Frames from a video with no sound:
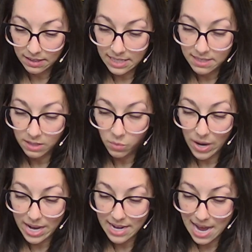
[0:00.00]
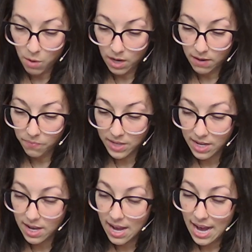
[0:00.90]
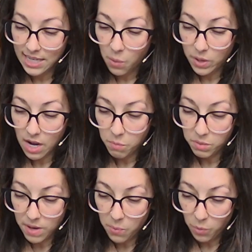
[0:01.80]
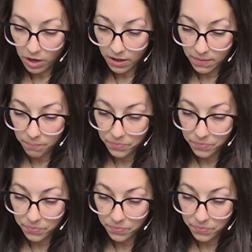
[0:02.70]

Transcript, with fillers: Let dinner wait an hour." And I went on with my work.